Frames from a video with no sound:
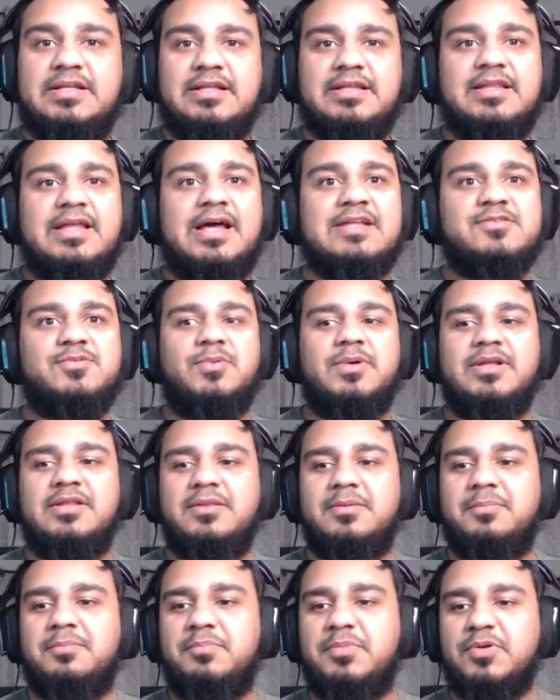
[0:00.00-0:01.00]
And that's one of the
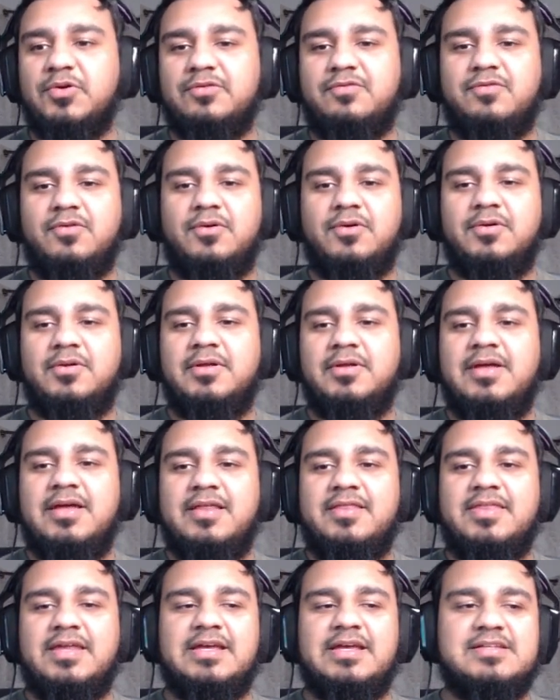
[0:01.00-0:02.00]
beautiful
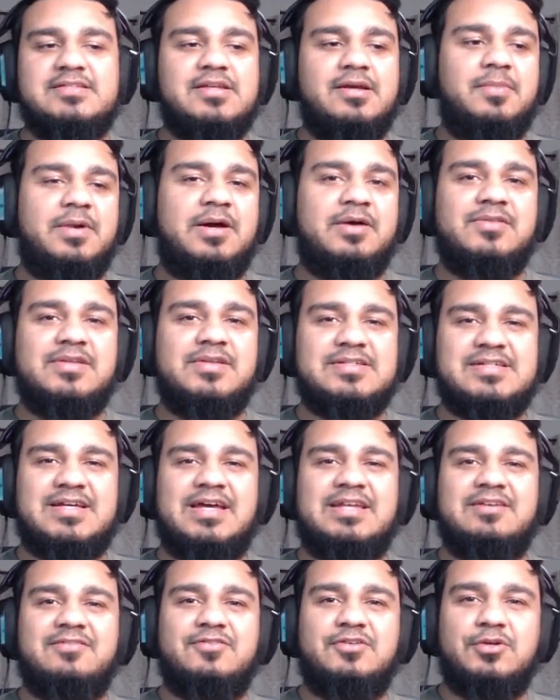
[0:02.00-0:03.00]
things about this
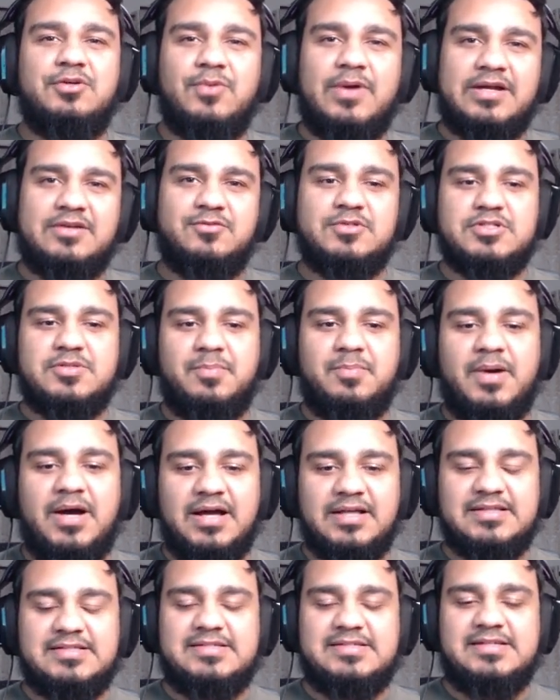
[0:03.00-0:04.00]
kind of direct
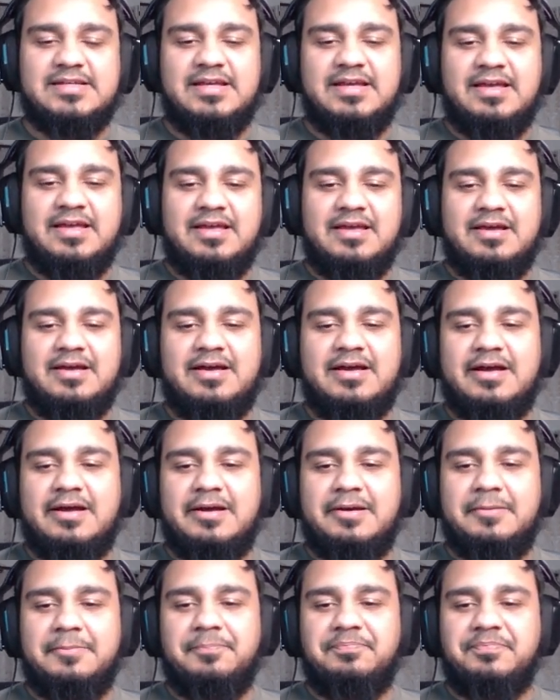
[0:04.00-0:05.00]
response
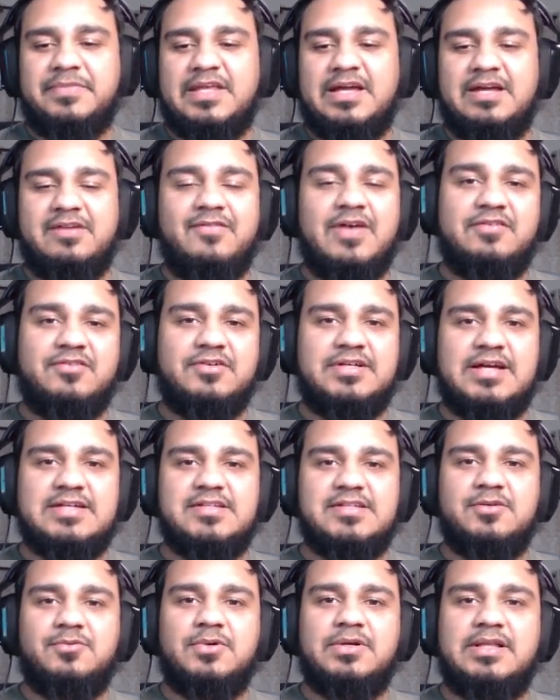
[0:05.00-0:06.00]
kind of
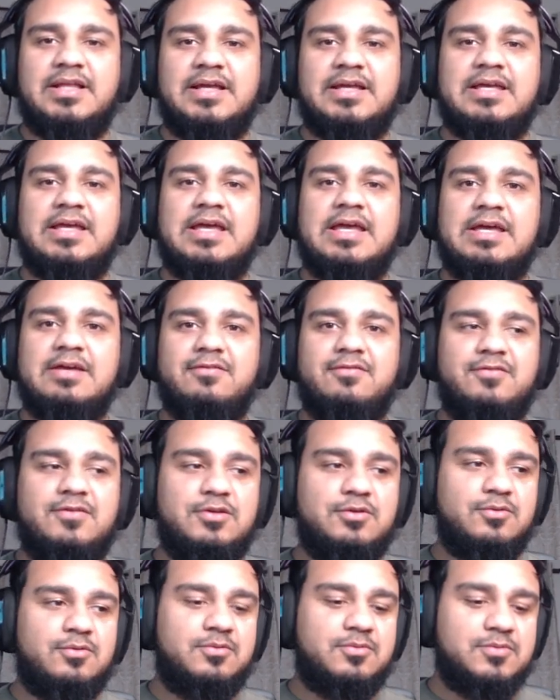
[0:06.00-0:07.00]
advertising, where like if
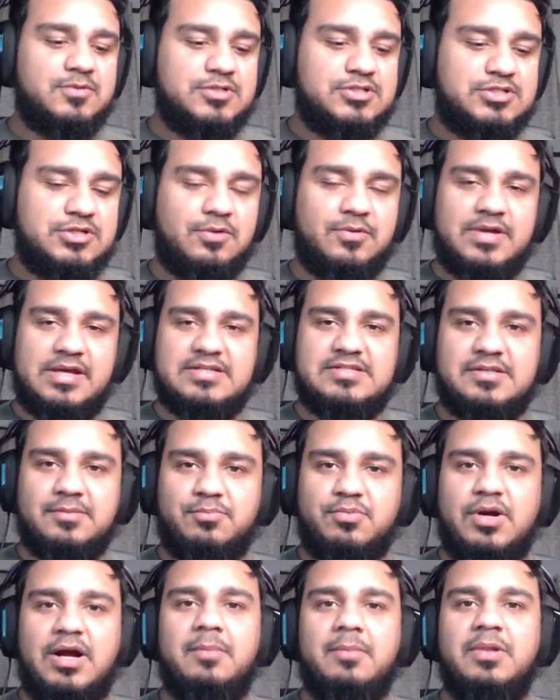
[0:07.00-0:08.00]
you showcase the
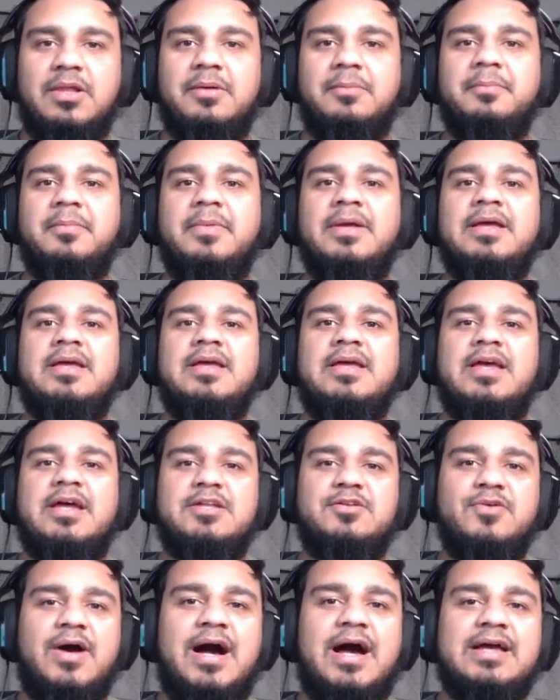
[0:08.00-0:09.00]
problem and
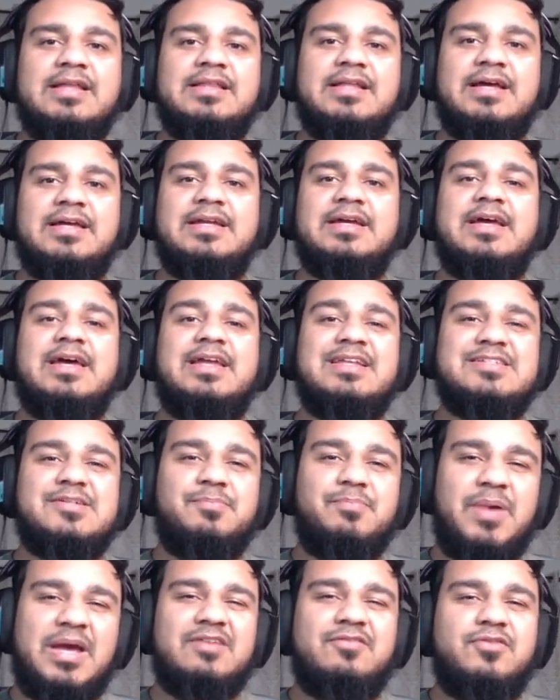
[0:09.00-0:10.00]
you highlight it and it's a
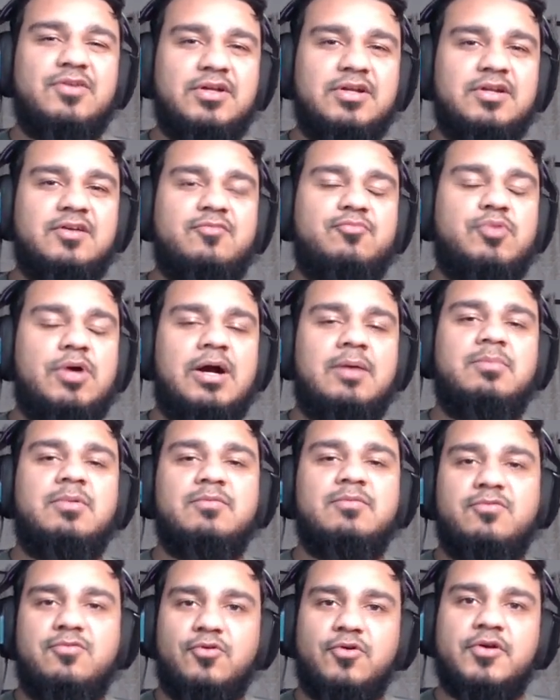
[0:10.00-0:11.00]
painful enough problem
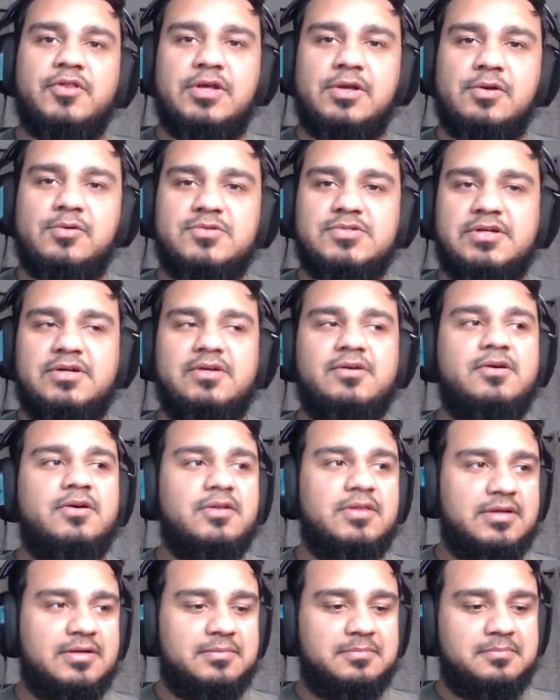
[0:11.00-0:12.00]
for the user or
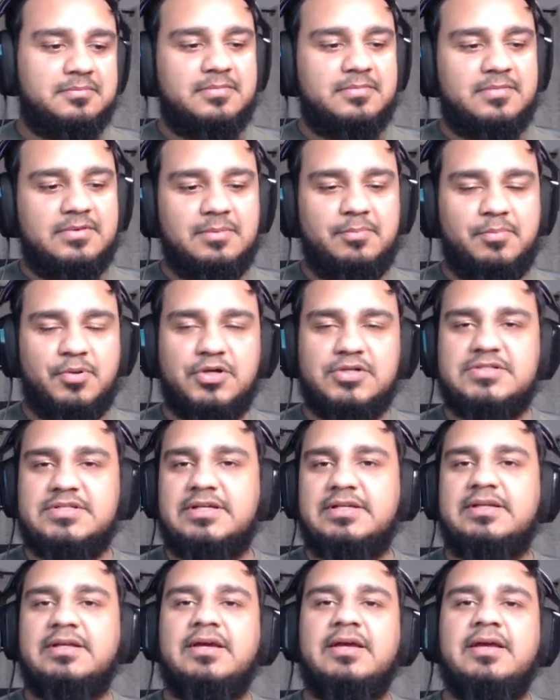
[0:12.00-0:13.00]
the
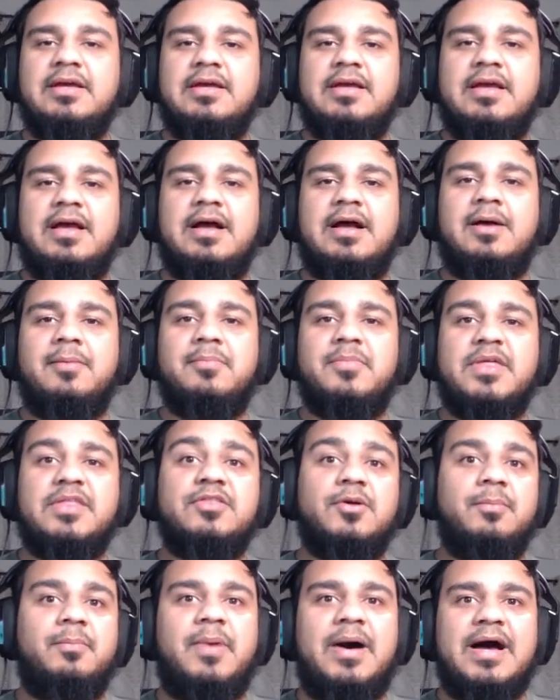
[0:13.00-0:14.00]
person, then
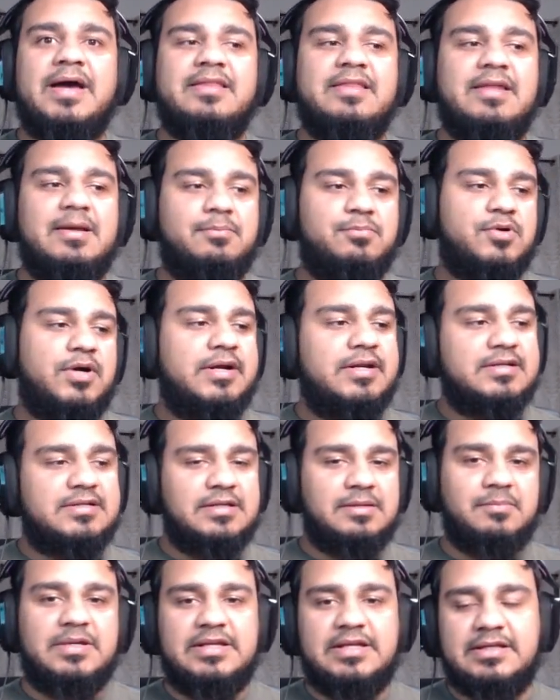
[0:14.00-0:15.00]
they'll buy that product
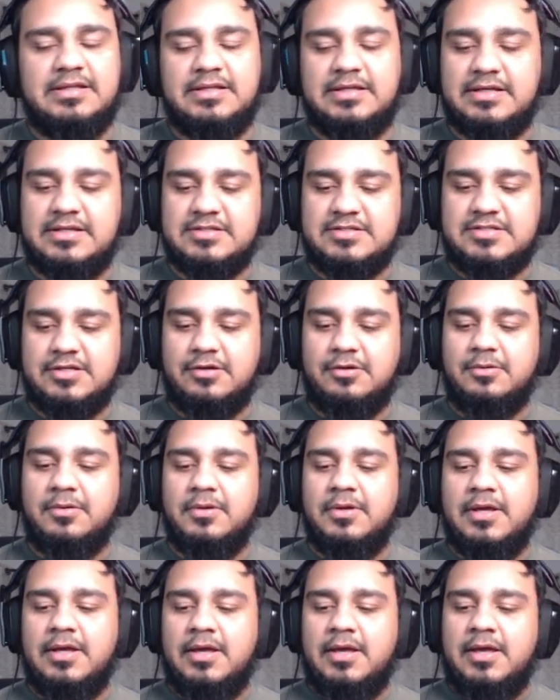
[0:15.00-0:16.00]
immediately. And so
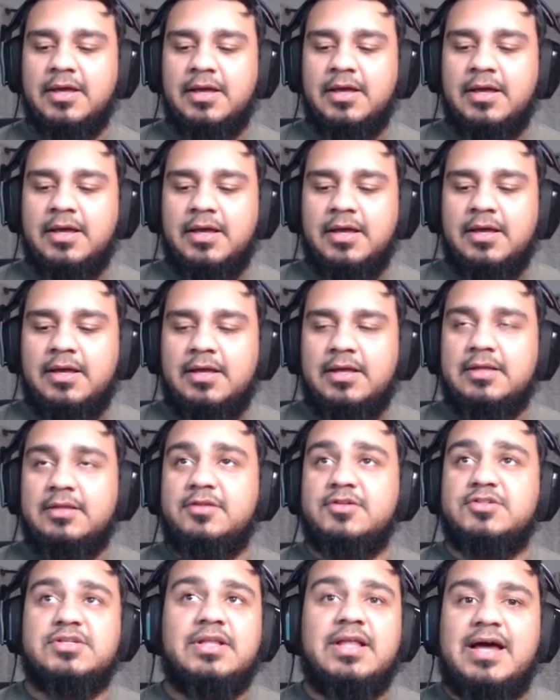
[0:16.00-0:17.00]

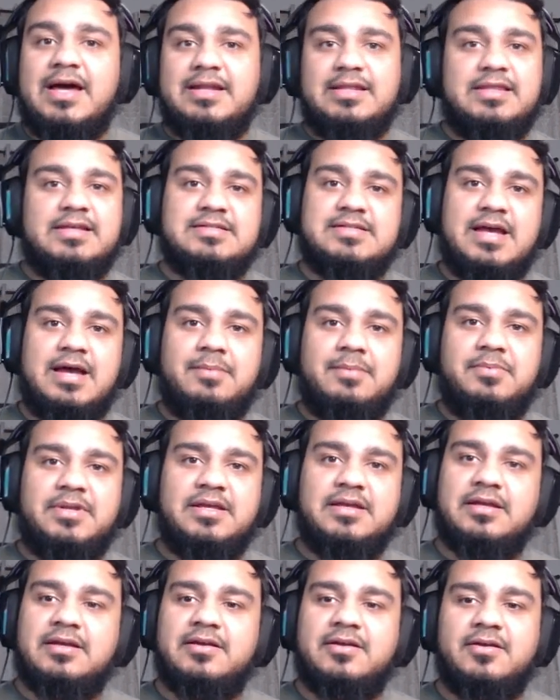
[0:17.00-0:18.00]
there's a lot of this
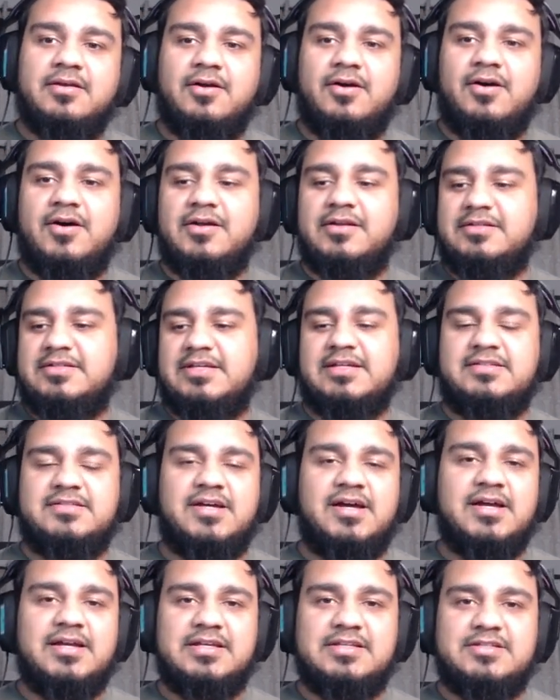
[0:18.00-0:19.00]
happening on
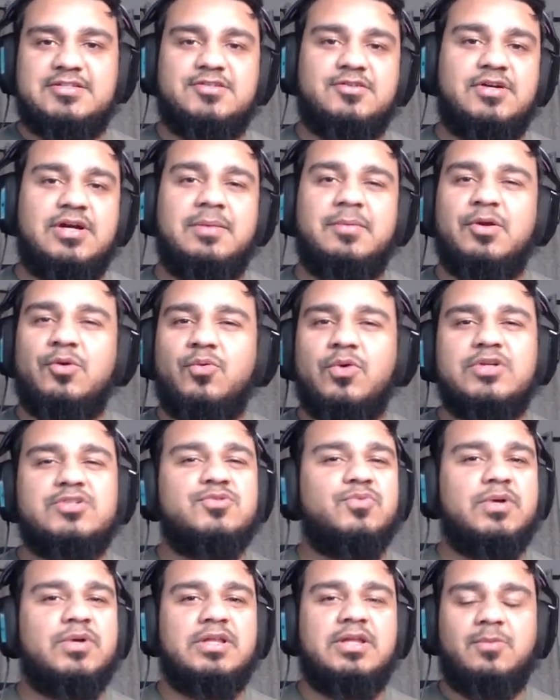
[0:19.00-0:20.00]
TikTok, Instagram, and it works
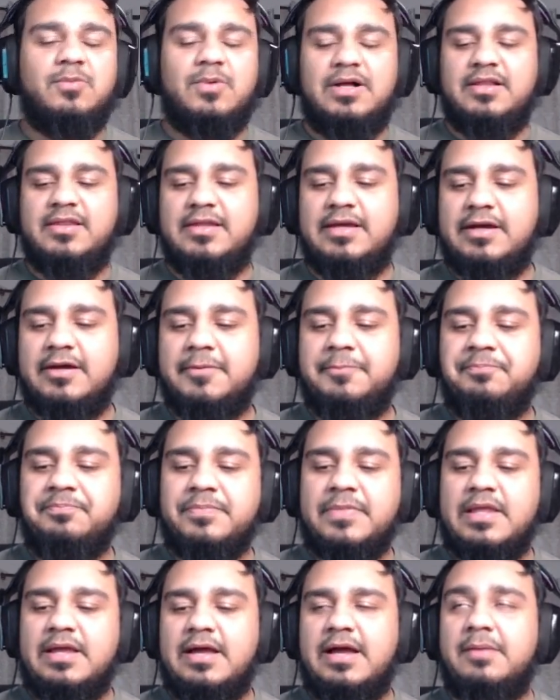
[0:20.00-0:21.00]
really well there.
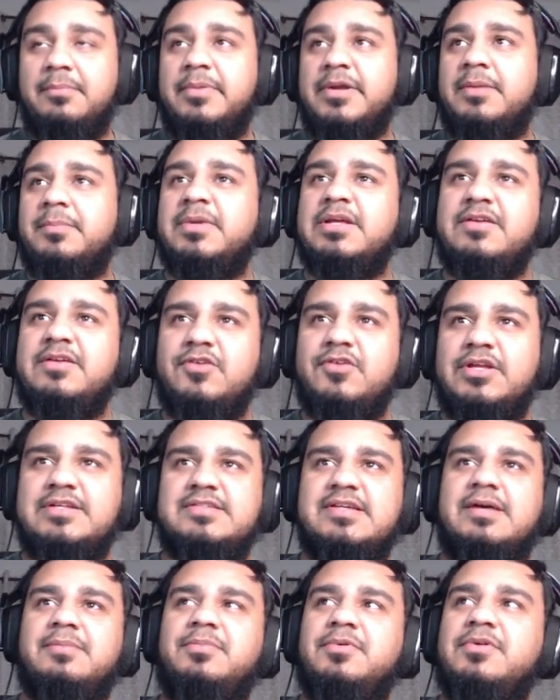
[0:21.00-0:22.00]
But I'm going to give you an
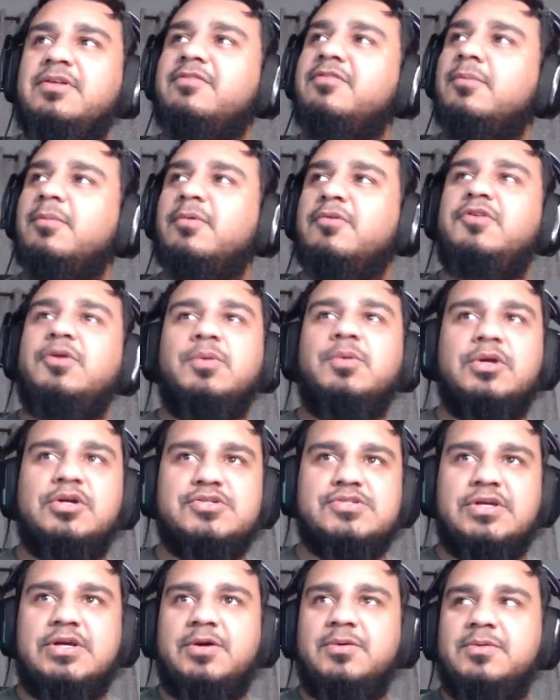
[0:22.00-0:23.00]
example from a few years
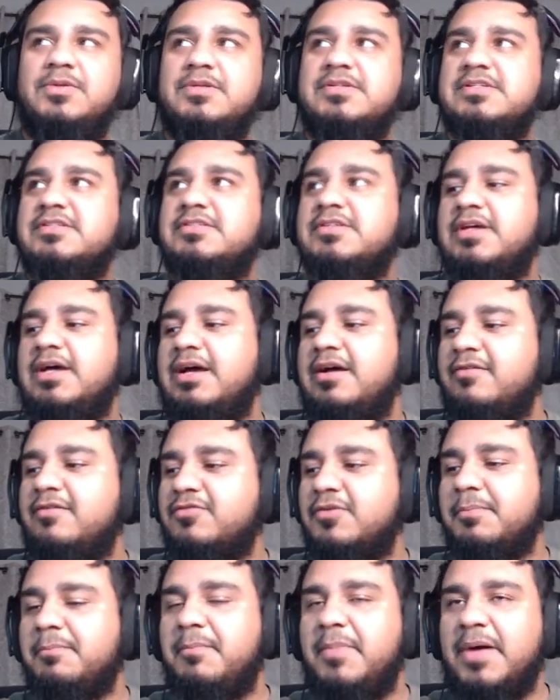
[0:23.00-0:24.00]
ago. This is
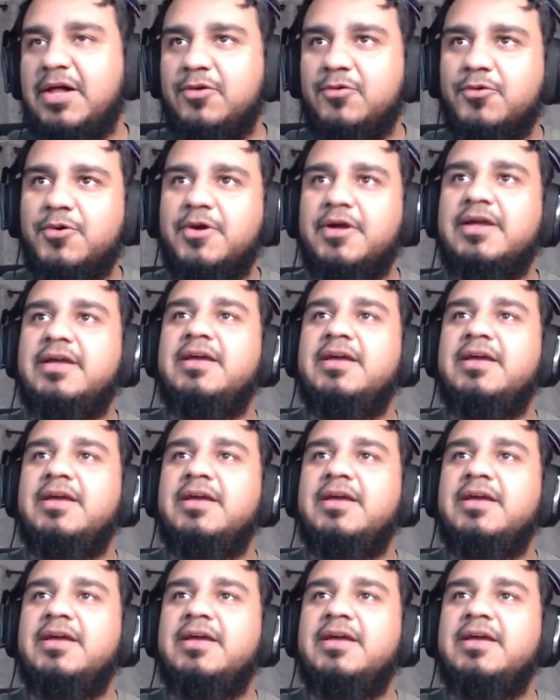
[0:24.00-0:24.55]
from Bellroy.